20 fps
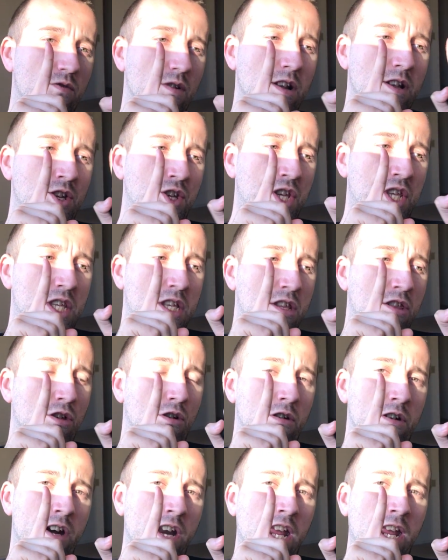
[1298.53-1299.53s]
religious
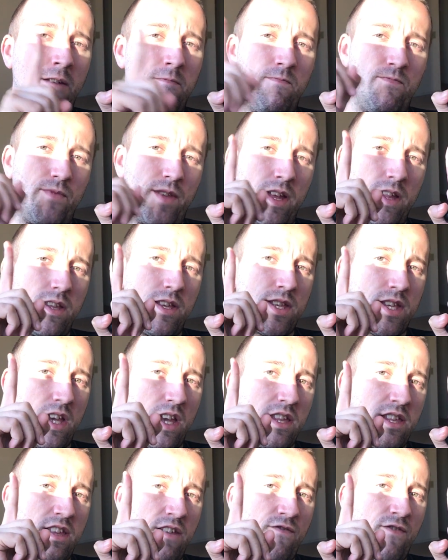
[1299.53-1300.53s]
authority and the
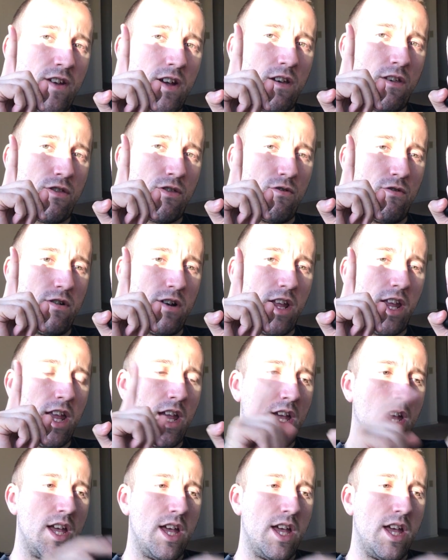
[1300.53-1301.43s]
scientific authority.